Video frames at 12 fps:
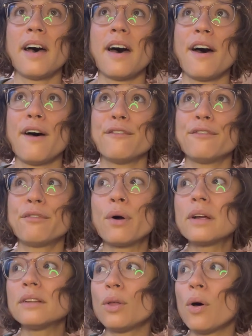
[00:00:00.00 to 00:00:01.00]
of
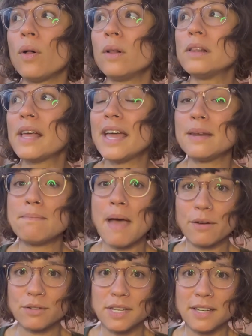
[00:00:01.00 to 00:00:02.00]
Fort Lowell and
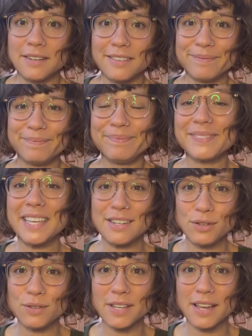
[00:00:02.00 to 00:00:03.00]
Mountain
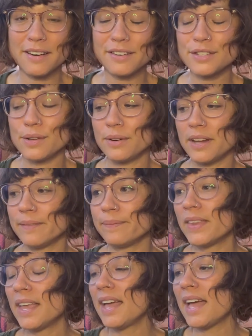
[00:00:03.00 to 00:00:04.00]
in Tucson, Arizona.
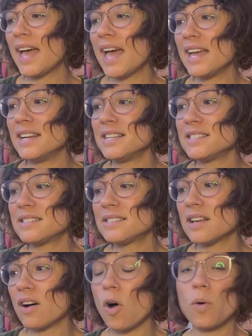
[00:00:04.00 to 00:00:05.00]
And
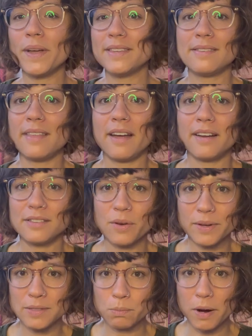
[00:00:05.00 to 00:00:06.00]
it's always there, it's
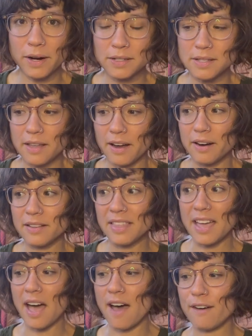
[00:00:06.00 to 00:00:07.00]
always parked there.
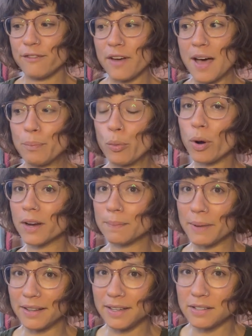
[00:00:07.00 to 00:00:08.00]
They have a
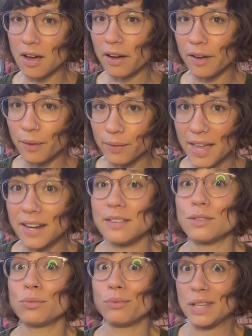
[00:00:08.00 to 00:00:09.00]
pork belly taco that
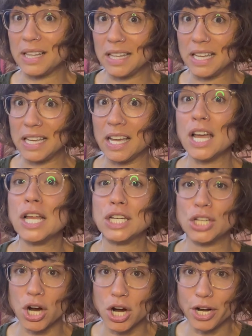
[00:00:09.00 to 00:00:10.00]
is really
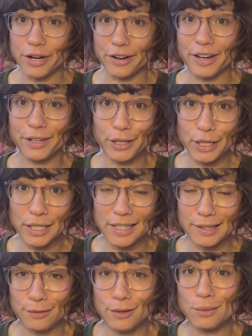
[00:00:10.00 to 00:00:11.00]
darn good.
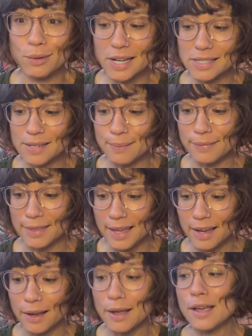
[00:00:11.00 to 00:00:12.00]
And if you want
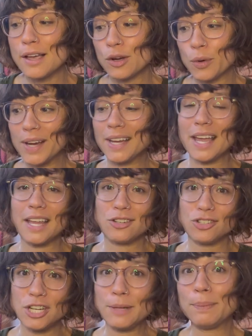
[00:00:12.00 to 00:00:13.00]
something quick
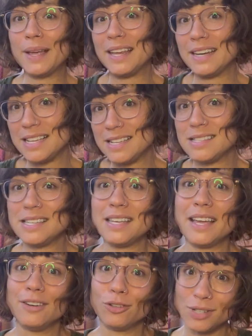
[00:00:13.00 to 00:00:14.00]
and cheap and
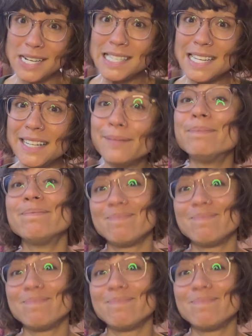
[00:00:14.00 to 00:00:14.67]
easy and greasy,